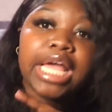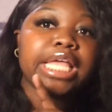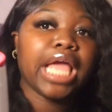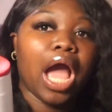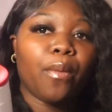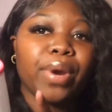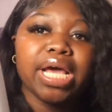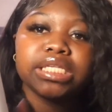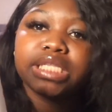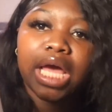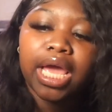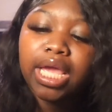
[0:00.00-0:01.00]
Y'all, when I
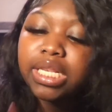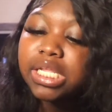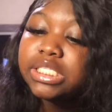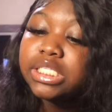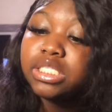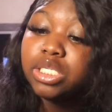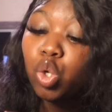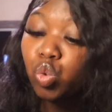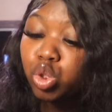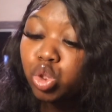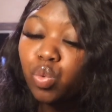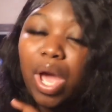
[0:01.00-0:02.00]
say this is new
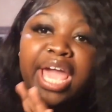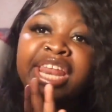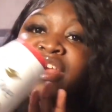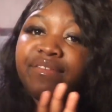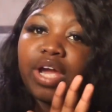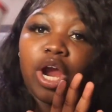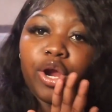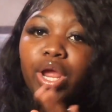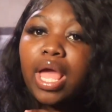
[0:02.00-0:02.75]
too, I ain't never heard